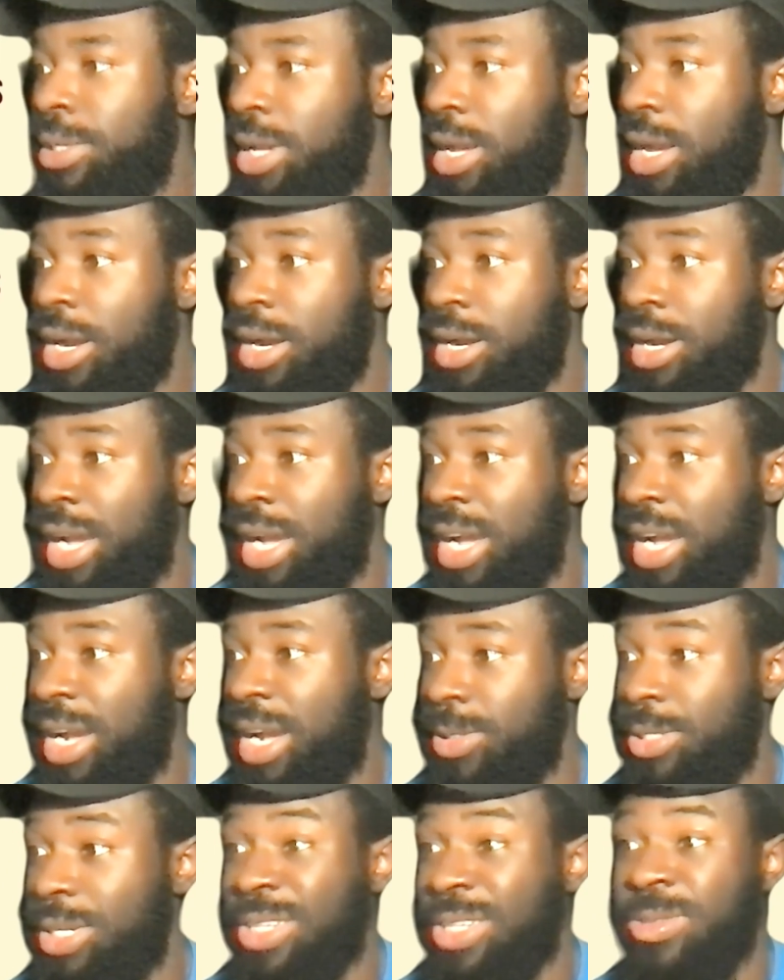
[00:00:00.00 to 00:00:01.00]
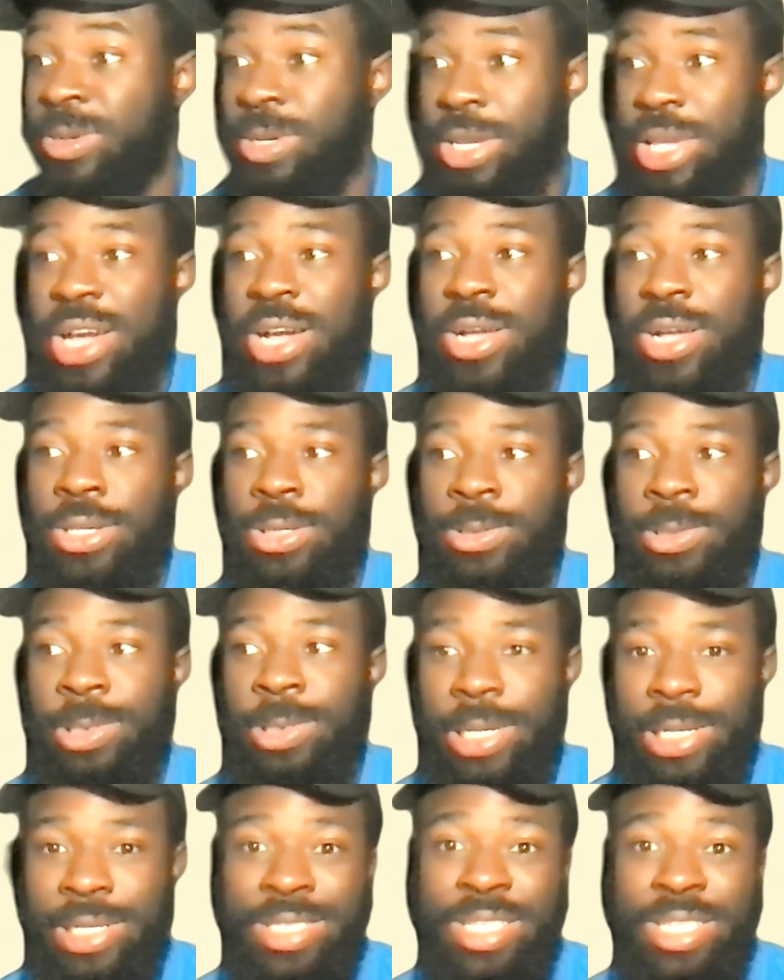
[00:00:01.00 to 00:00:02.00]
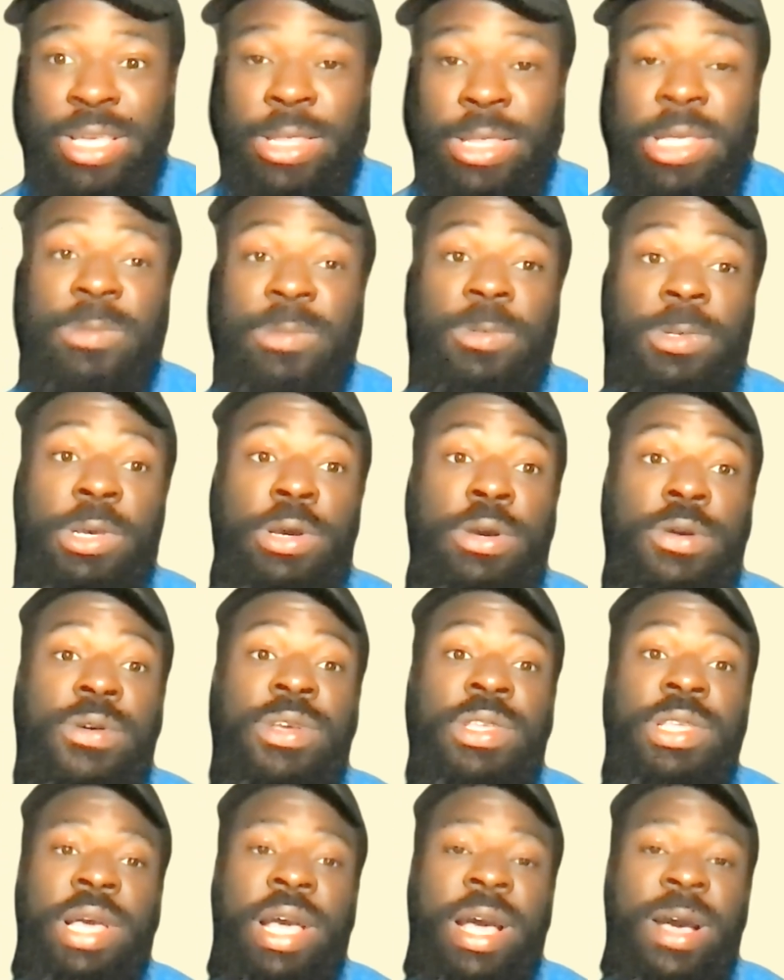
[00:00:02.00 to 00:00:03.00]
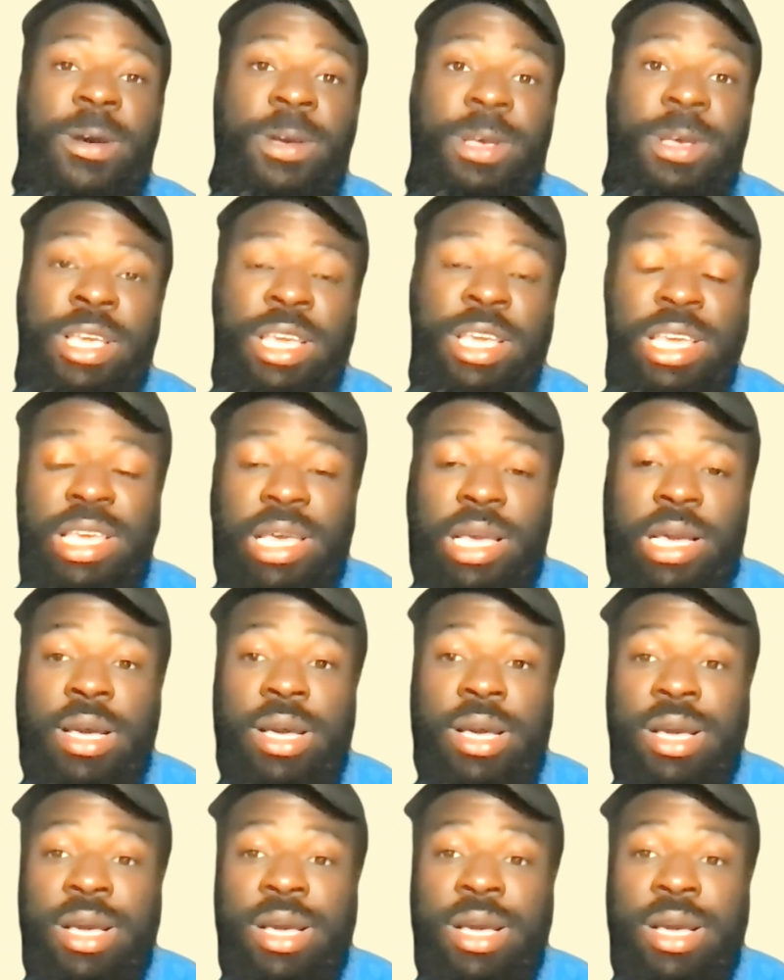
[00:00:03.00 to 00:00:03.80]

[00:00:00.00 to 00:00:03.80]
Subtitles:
how Josh McCown is really a stand-up dude and how he